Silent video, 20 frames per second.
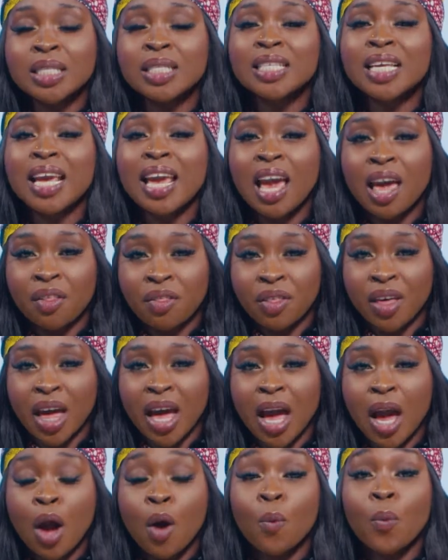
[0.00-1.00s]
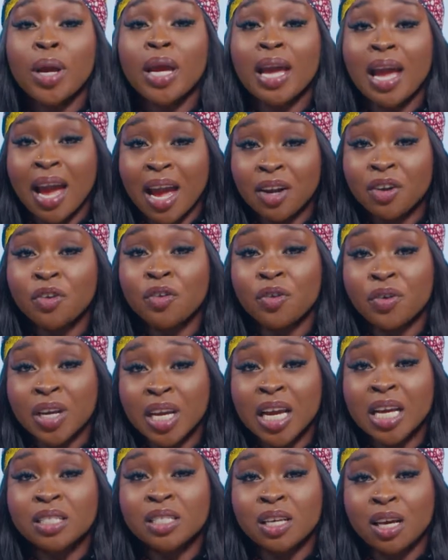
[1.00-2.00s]
Together, we can
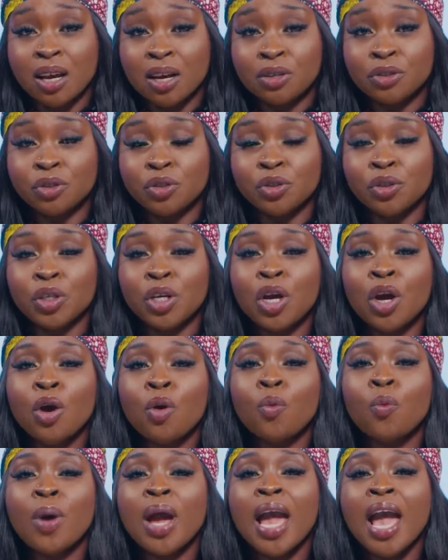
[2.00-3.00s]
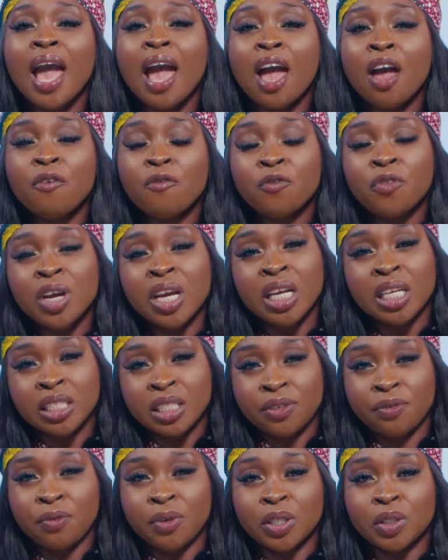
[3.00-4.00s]
create a country where every
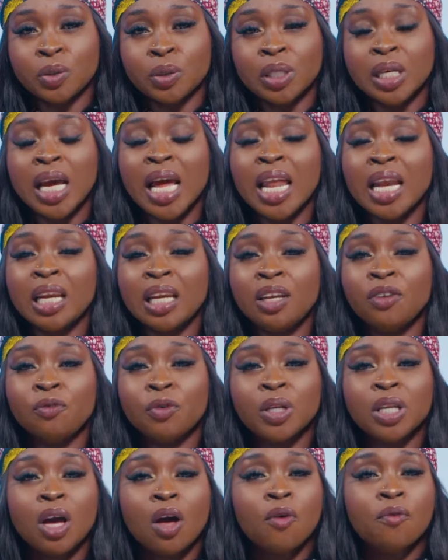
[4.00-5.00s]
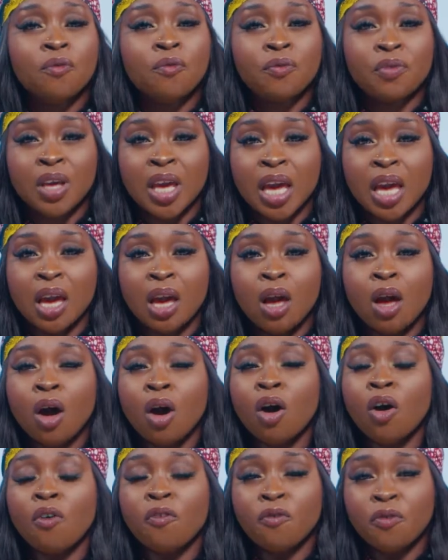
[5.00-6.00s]
individual can live without fear
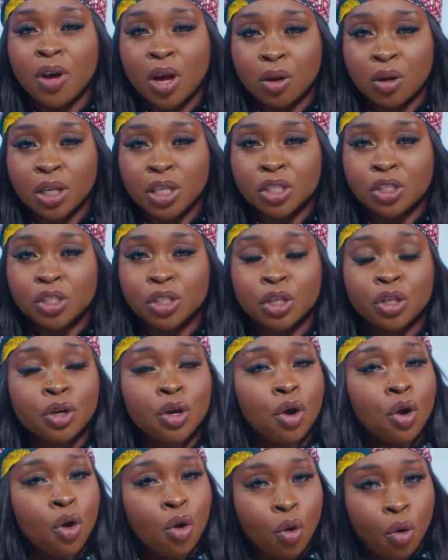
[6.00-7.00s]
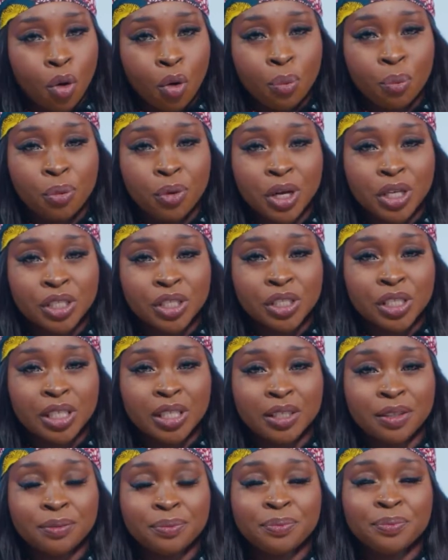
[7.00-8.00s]
of violation or
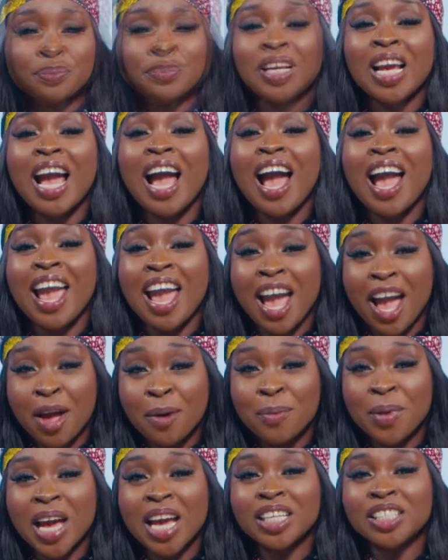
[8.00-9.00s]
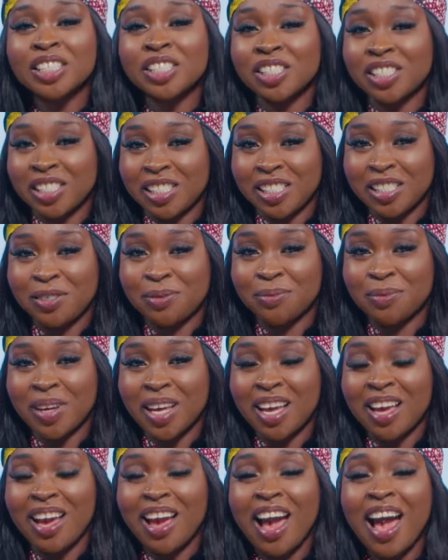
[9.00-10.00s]
oppression. I am Aisha
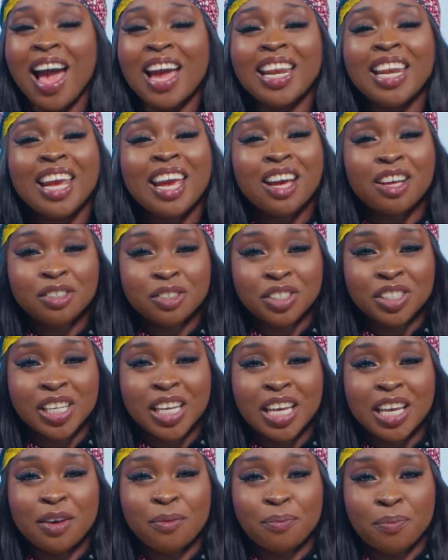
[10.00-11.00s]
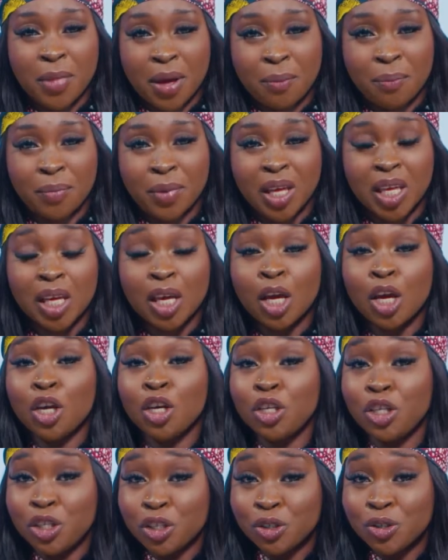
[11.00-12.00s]
Shetima, an LJE member.
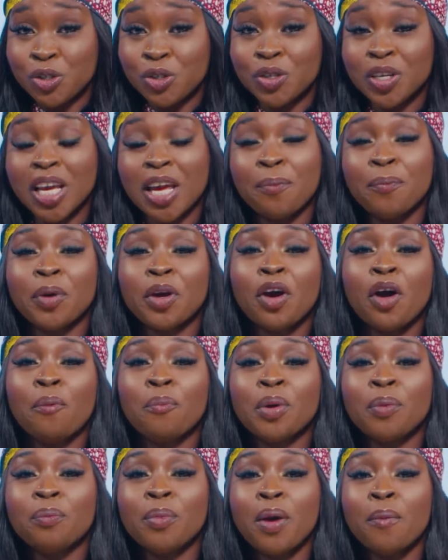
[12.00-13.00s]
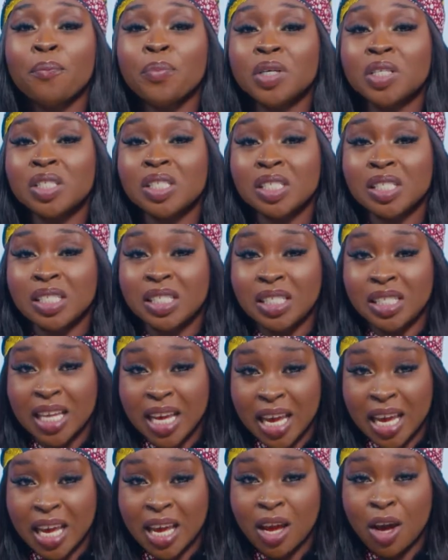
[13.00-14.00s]
You too can become a member
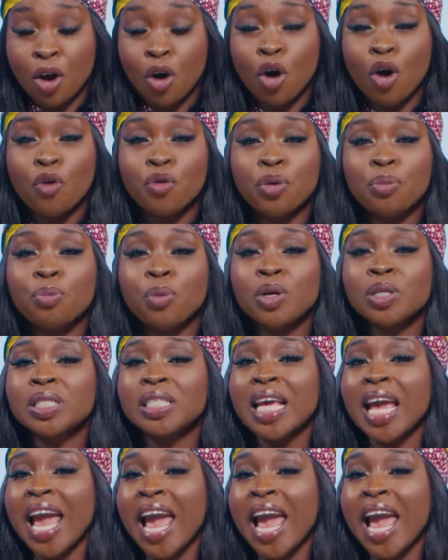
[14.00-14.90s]
today or report